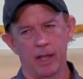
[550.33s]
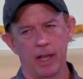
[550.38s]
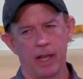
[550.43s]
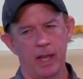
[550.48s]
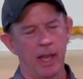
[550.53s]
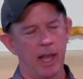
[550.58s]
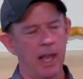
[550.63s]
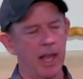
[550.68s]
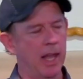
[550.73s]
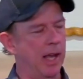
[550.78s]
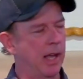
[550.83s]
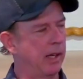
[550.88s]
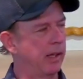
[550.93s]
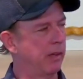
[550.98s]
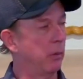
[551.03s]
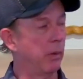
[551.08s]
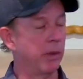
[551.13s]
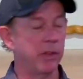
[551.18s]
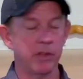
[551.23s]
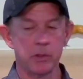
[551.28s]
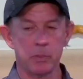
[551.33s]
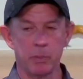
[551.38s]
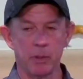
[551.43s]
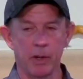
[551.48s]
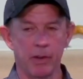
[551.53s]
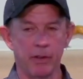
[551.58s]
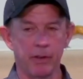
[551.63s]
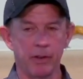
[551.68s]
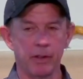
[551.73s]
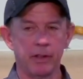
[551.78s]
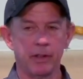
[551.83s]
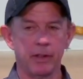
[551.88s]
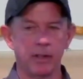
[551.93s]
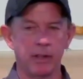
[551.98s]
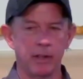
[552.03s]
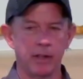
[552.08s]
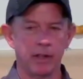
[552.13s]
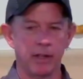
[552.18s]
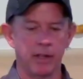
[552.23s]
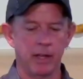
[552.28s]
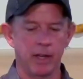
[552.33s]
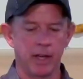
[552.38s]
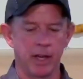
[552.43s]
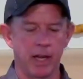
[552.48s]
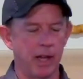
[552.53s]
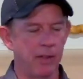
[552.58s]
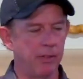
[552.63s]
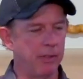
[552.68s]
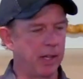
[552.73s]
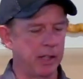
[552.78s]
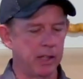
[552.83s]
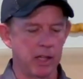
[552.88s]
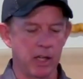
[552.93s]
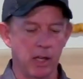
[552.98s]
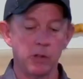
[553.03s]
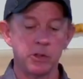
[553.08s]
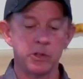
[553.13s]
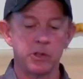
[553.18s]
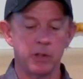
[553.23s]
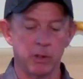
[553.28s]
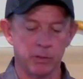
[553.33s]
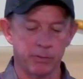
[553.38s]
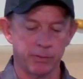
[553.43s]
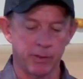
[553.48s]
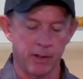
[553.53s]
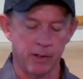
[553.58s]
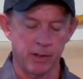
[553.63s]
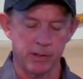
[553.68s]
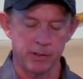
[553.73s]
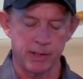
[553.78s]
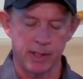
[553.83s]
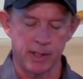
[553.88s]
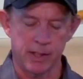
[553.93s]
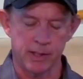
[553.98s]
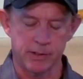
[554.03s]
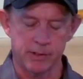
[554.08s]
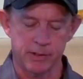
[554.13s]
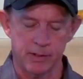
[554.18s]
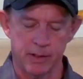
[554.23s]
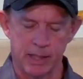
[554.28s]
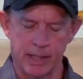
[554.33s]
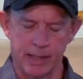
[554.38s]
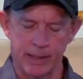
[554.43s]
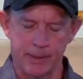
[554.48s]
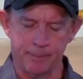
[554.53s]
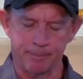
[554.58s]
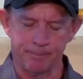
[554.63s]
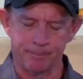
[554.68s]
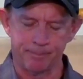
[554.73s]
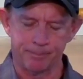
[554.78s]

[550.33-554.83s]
and with his brother, and then goes to his father and says, um,